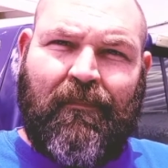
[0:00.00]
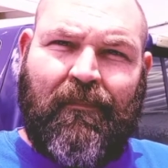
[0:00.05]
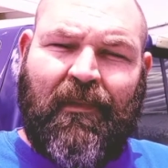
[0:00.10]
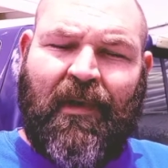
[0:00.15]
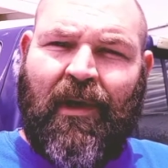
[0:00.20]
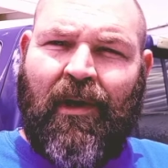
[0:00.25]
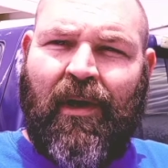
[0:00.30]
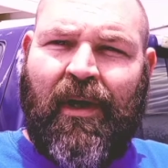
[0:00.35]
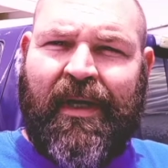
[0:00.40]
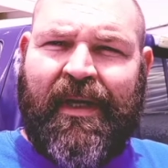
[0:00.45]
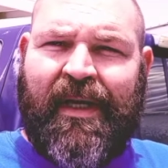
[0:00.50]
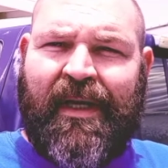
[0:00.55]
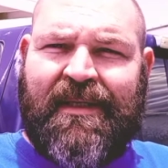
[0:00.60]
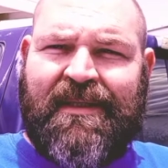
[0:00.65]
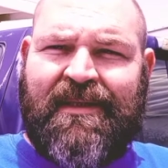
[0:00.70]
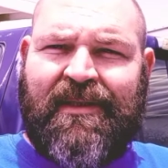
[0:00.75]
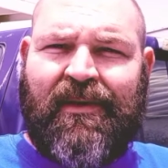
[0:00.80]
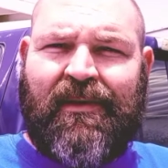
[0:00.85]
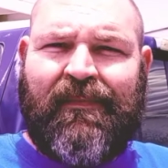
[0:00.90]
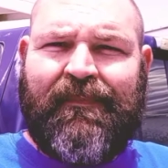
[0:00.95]
Alright
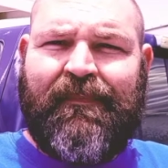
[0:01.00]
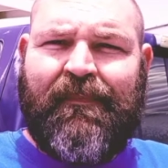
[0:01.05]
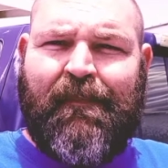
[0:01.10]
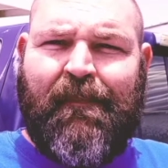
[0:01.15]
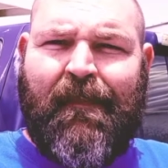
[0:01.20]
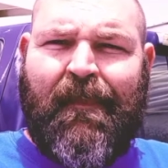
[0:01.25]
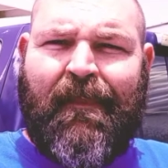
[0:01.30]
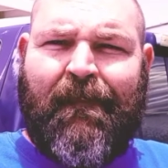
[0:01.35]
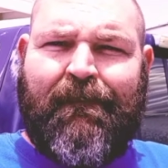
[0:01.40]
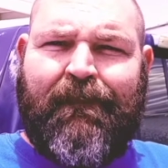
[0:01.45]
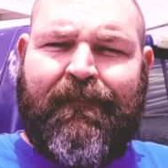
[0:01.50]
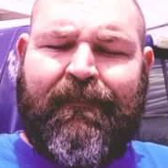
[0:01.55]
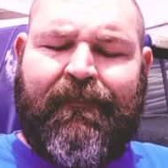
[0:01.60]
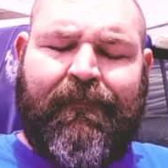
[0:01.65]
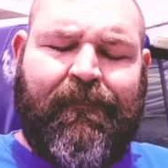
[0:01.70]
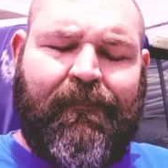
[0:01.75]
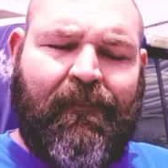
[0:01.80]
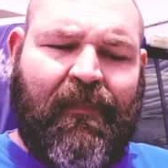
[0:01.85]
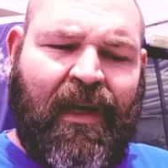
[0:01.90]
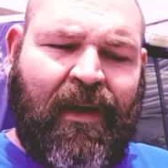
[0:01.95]
guys, so
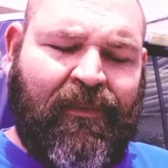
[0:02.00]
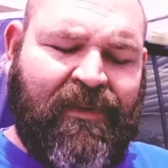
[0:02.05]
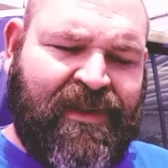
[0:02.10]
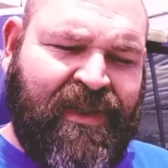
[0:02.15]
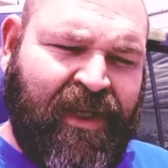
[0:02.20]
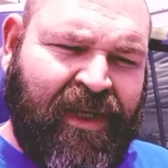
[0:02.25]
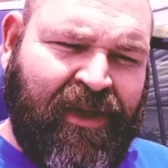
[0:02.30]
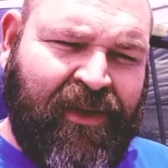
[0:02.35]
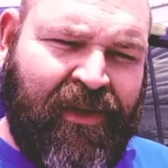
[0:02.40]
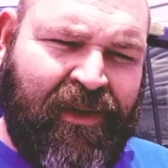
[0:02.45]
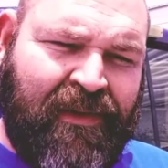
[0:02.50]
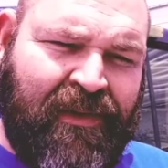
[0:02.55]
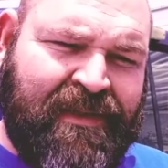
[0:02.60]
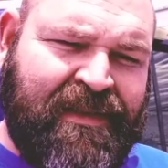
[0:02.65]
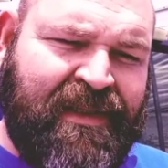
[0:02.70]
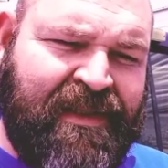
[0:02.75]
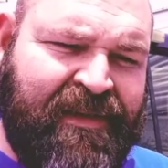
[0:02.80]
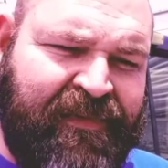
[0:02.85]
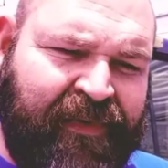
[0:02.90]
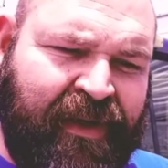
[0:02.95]
I was going to
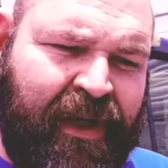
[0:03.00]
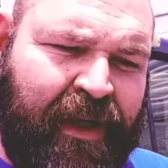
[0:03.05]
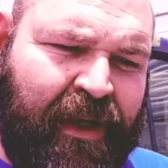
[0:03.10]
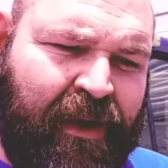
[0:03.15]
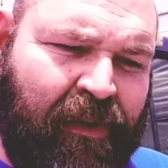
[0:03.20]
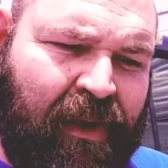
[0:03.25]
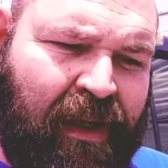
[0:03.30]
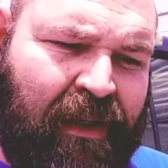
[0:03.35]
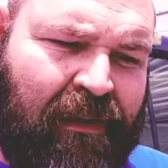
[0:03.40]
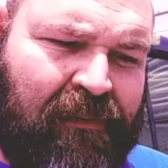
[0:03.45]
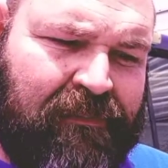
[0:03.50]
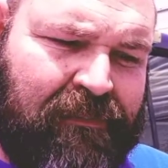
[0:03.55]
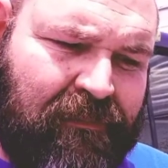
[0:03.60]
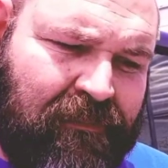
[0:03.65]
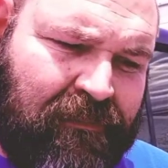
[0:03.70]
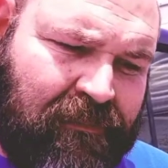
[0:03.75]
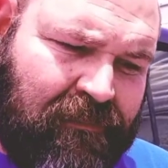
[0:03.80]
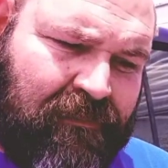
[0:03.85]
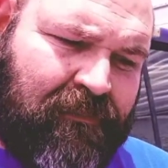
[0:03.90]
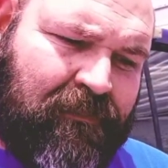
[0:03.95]
close this video out
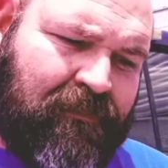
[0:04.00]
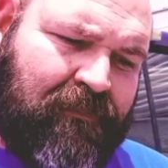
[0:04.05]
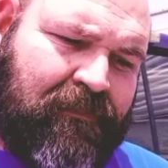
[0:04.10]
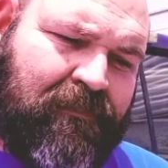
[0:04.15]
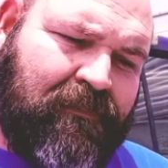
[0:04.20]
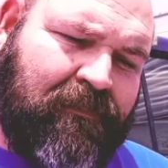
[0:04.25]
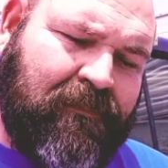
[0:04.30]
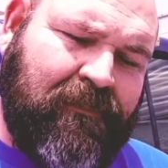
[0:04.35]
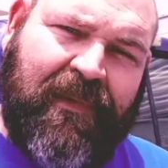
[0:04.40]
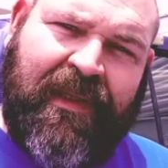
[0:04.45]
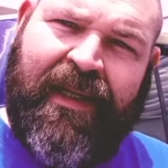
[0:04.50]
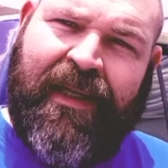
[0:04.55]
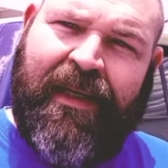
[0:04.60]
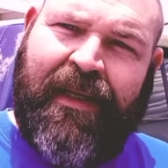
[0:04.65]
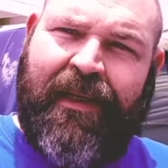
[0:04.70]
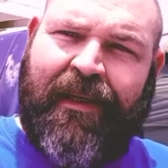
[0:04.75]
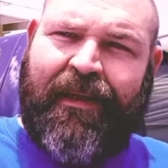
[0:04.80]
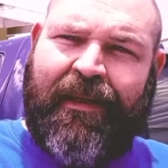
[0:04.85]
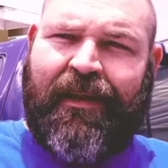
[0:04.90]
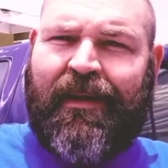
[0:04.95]

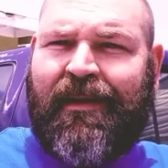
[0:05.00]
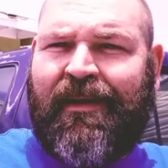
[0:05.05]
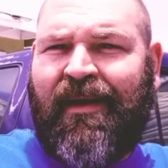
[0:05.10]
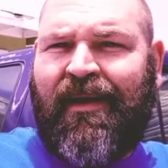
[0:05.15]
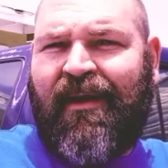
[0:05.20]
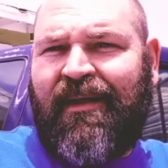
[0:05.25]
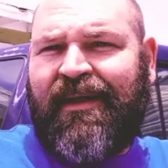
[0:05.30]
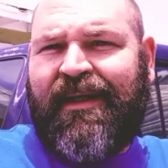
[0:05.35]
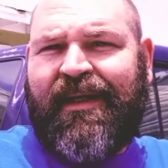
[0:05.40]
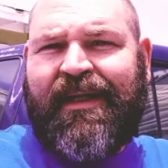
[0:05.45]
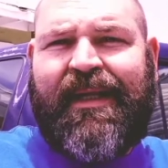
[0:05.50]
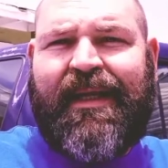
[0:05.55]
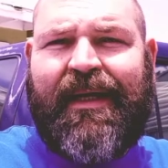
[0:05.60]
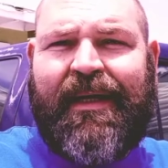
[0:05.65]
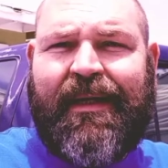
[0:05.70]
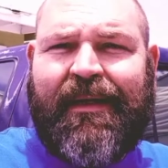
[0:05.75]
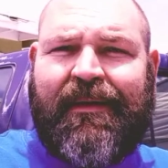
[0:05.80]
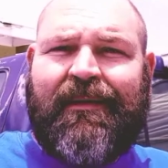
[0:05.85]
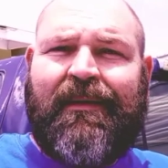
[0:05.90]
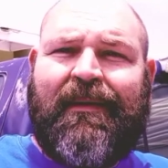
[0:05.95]
and call it a
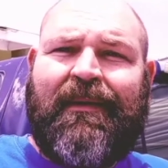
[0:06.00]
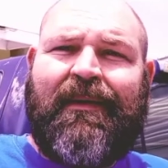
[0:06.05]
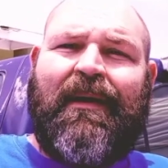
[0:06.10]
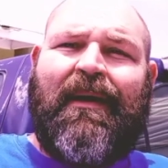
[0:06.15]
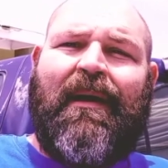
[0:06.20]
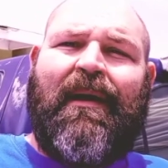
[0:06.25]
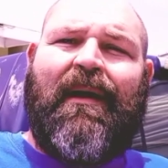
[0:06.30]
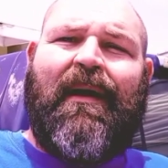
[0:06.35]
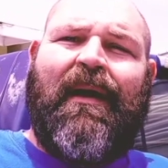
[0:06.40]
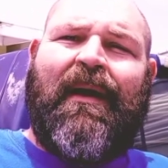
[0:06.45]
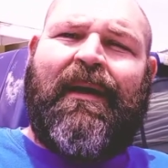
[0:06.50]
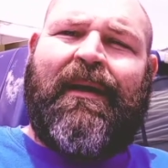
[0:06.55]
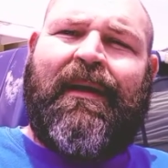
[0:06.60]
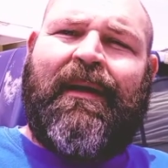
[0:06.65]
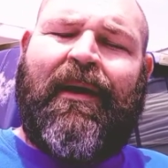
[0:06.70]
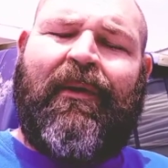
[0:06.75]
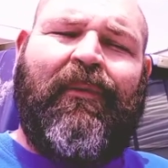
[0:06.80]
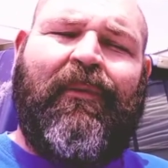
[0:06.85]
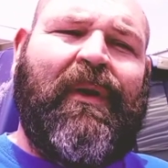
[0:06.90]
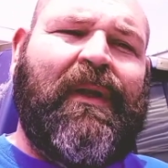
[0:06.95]
day, and
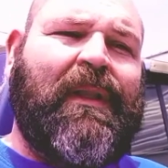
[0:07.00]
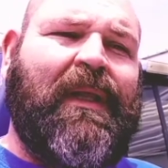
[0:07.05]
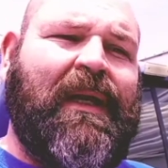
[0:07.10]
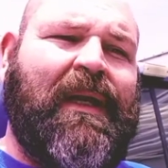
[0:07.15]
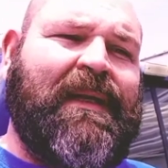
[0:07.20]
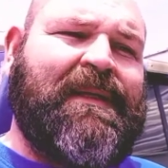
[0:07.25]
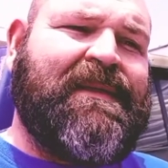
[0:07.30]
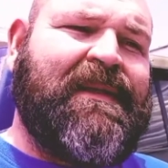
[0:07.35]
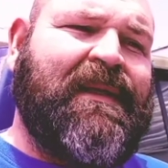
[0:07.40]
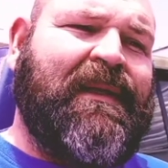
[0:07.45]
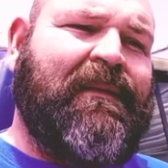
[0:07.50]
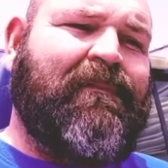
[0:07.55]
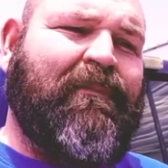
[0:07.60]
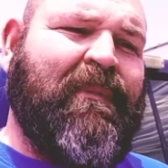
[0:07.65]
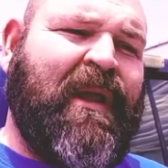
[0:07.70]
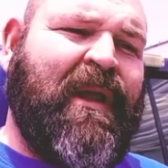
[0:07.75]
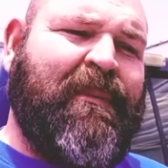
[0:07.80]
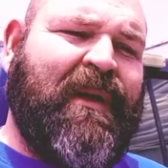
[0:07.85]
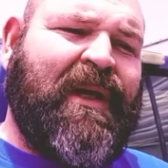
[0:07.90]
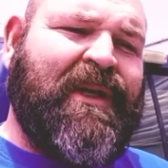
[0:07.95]
I realized that
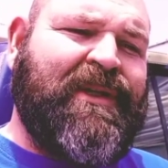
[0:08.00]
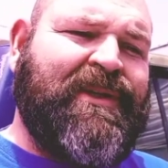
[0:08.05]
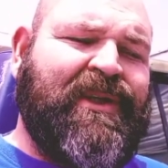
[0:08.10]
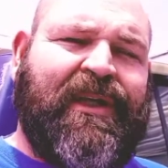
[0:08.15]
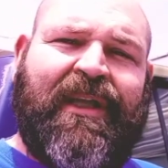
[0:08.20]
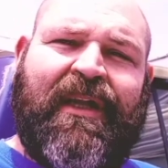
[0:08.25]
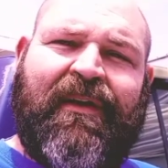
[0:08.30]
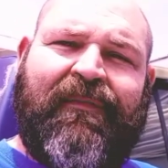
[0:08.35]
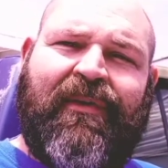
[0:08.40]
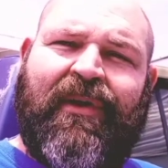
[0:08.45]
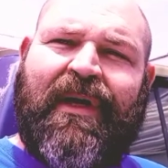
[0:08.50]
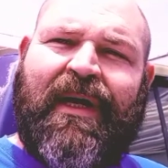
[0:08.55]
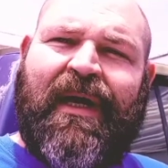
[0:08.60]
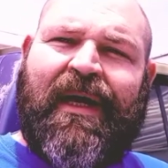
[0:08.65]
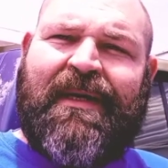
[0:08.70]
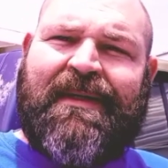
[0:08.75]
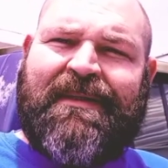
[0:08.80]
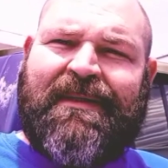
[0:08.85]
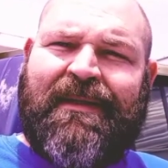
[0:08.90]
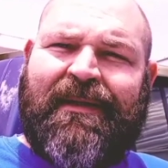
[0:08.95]
maybe I should give you
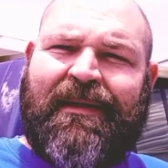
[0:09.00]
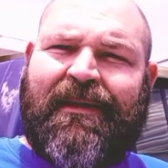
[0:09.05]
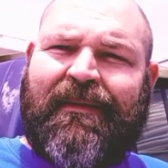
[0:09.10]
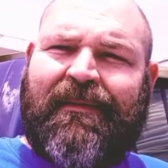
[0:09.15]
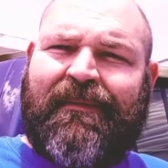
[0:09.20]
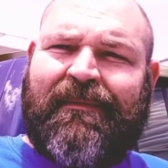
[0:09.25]
guys a